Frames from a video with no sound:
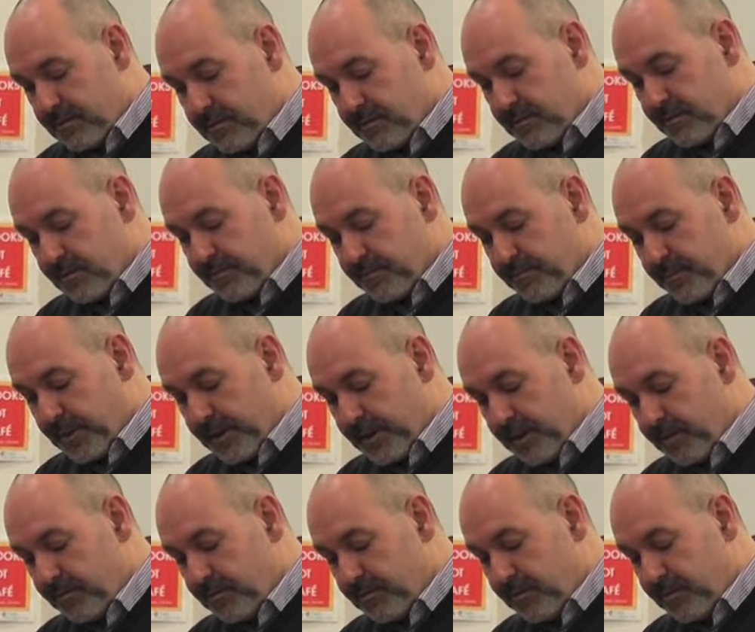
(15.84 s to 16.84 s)
sort of my
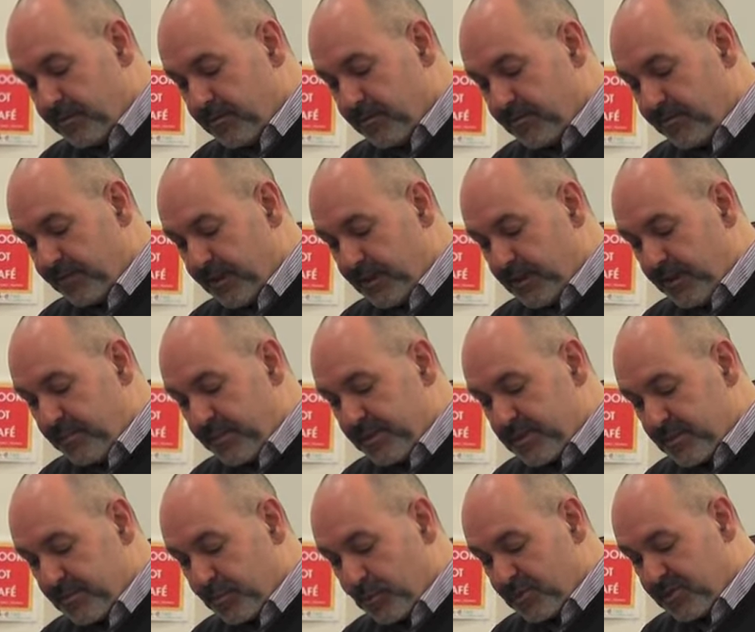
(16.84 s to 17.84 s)
own sort of
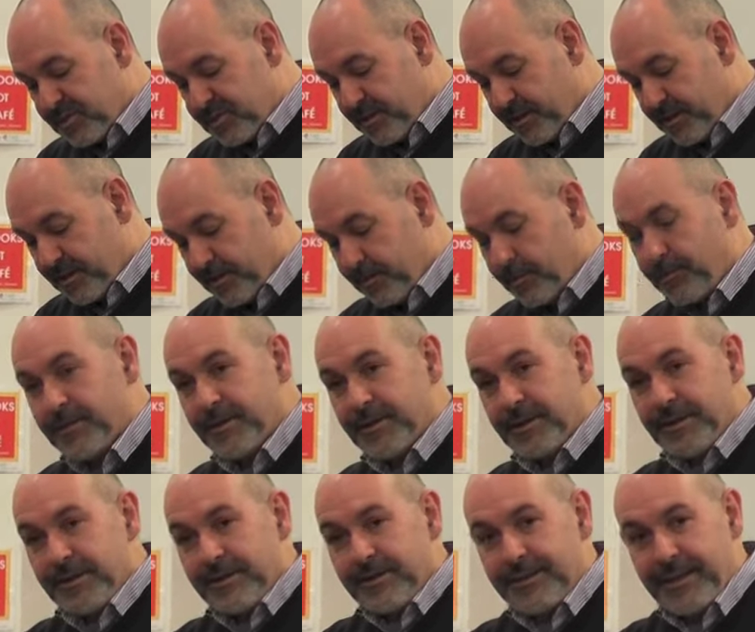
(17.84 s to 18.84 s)
inimitable style,
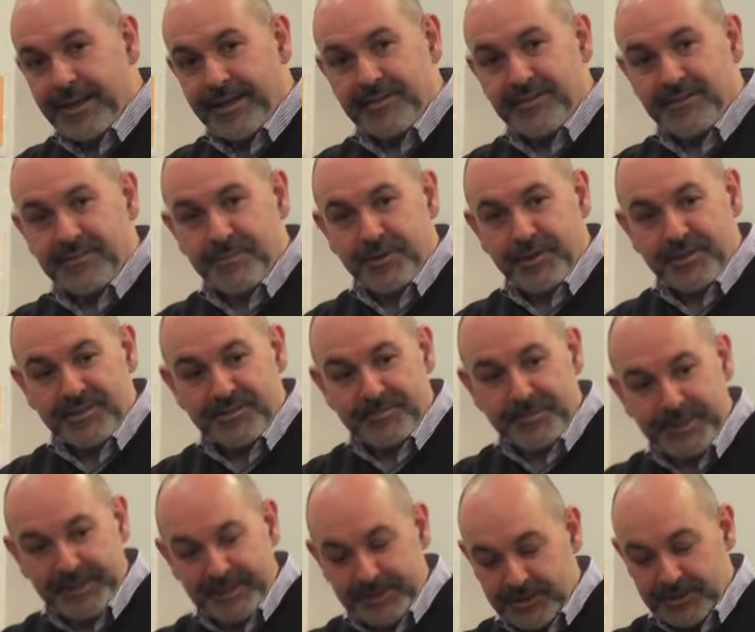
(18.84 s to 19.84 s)
that's my
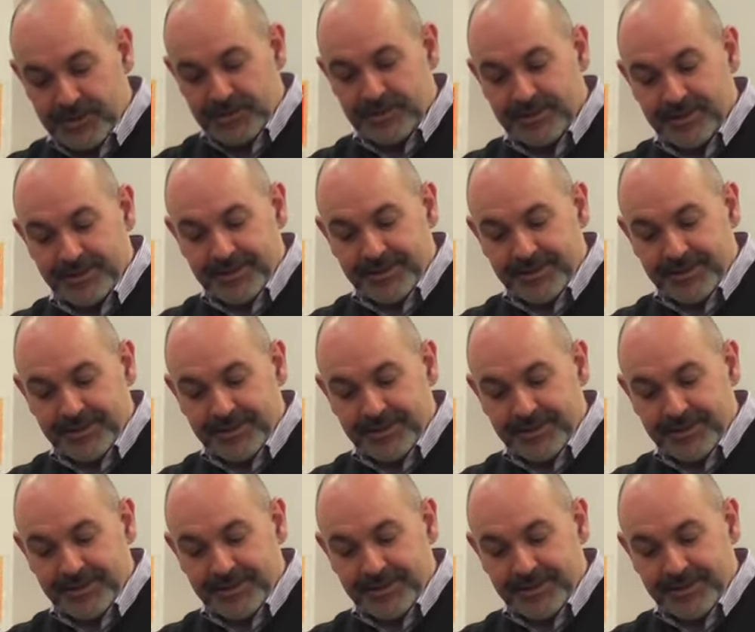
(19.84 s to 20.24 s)
speech.